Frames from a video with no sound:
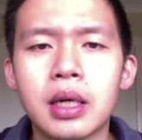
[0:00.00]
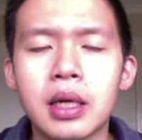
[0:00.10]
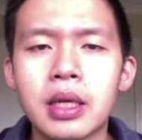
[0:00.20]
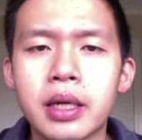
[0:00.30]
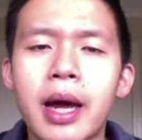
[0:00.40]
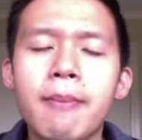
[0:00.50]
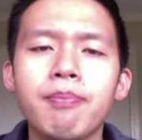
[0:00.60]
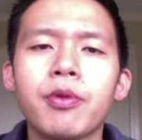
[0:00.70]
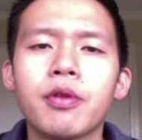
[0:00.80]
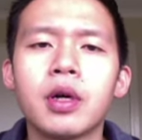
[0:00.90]

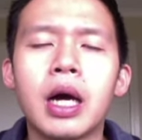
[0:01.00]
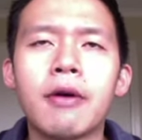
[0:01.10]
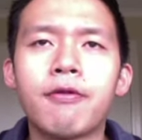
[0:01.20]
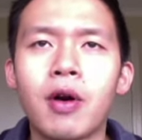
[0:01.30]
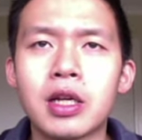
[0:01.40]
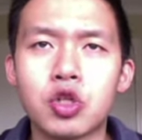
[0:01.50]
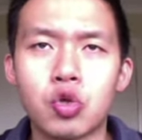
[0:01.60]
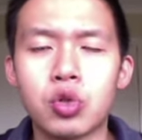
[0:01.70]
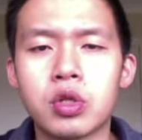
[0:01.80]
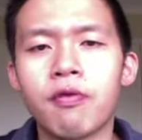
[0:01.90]
income uh, for us to
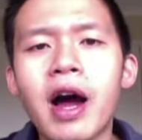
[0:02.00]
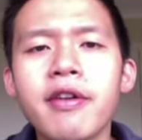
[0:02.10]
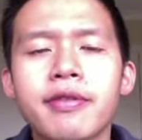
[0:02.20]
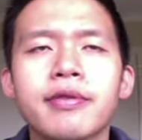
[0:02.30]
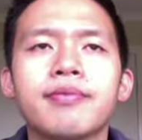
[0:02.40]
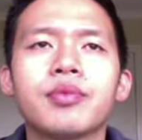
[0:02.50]
survive.